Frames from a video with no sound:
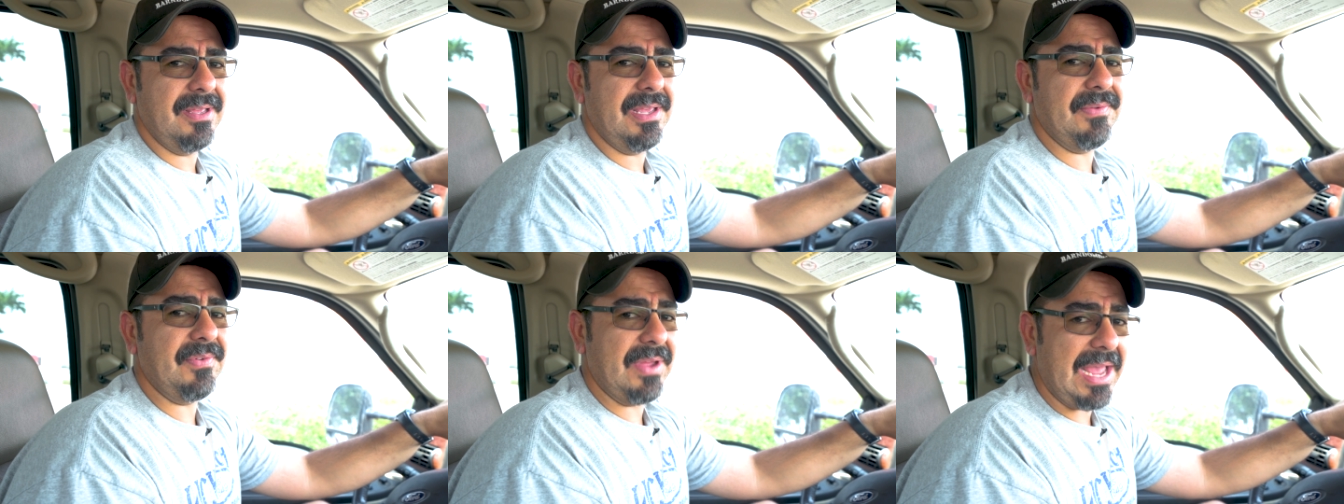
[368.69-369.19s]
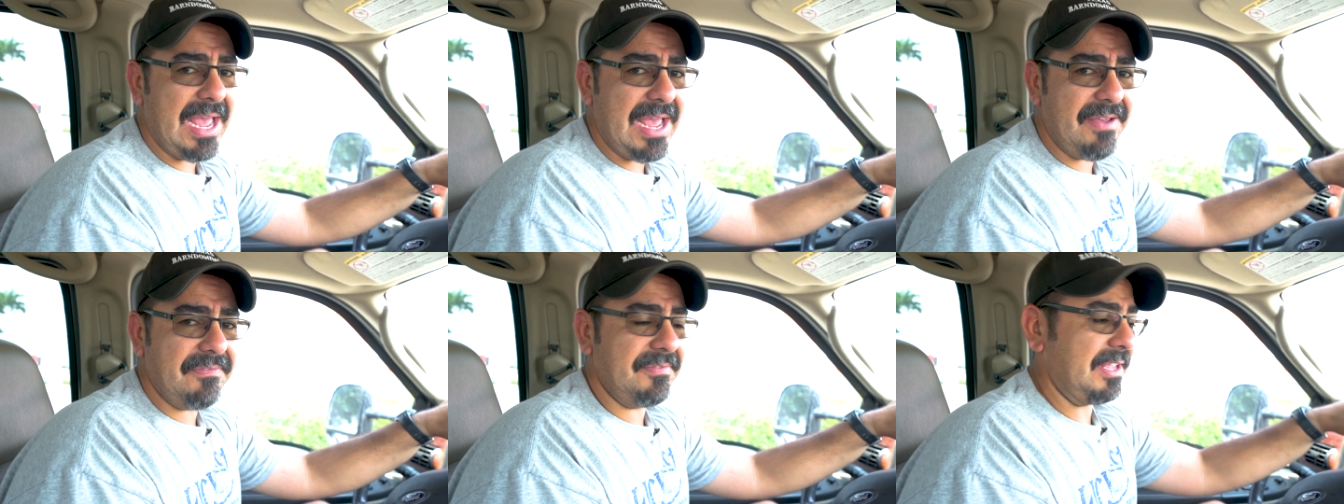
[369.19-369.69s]
If you
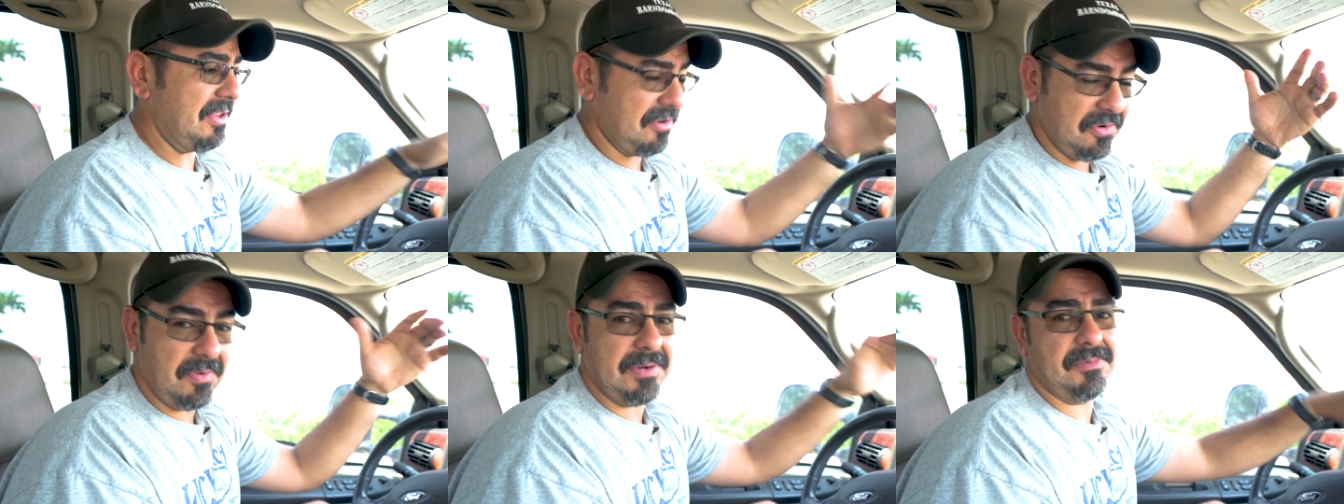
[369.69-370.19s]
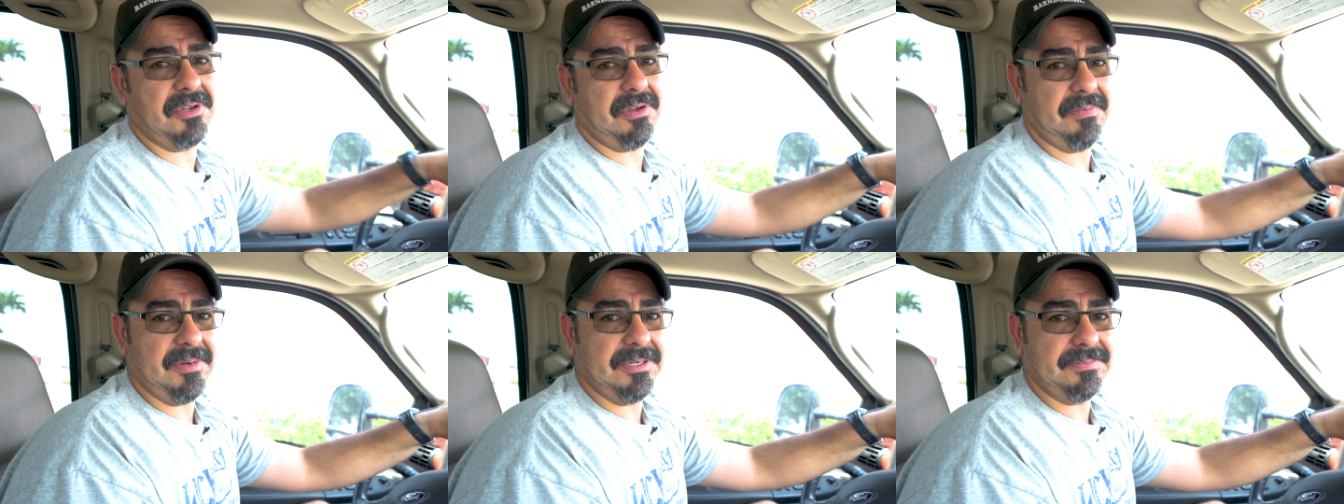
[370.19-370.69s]
have, then you know what I'm
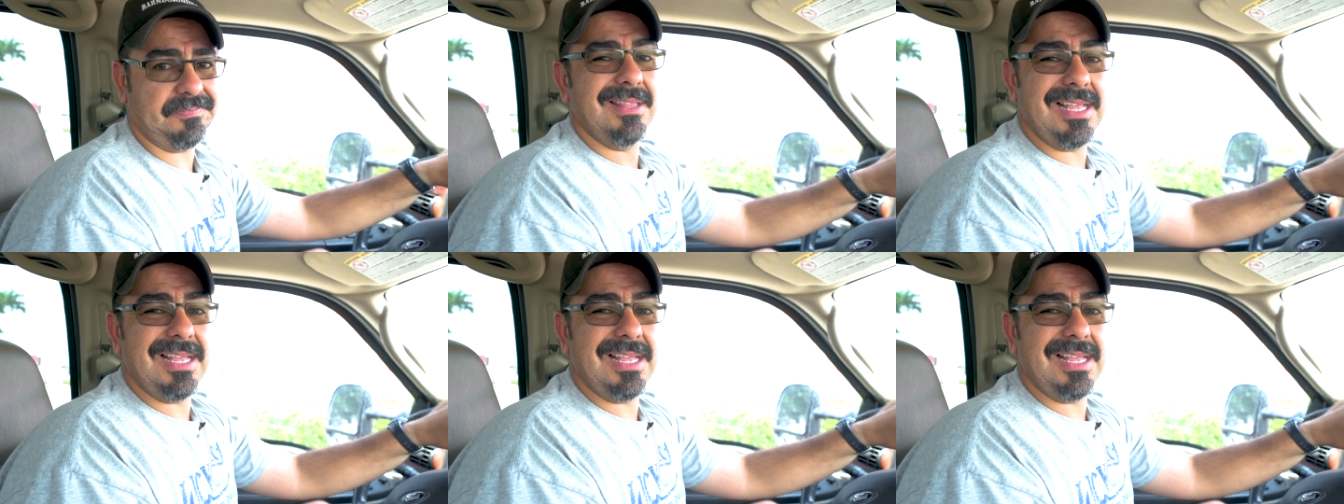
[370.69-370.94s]
talking about.